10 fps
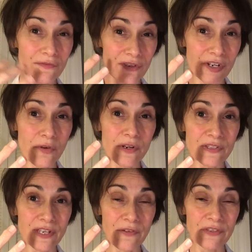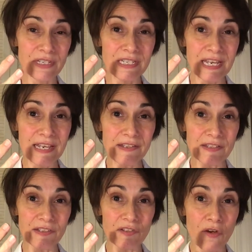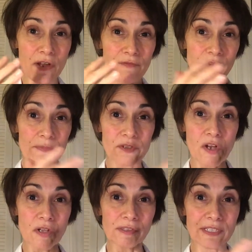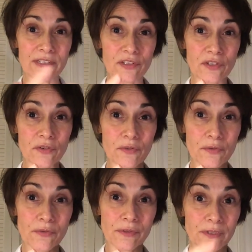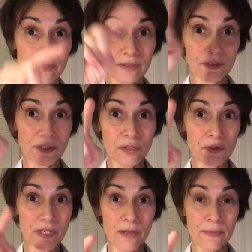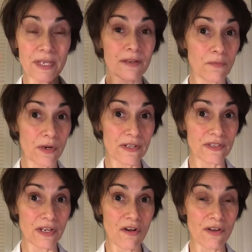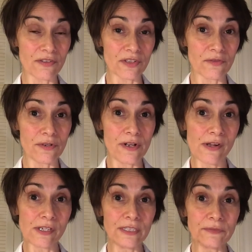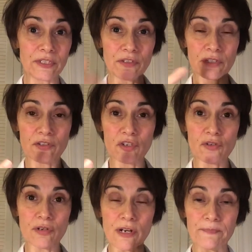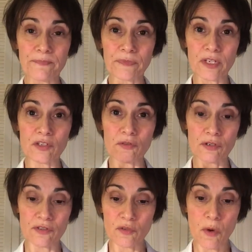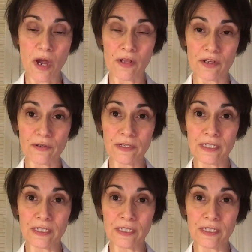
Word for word: you've noticed how the taste has gone from salty to, you tell me, what has it gone to? Then you can chew it up and you can swallow.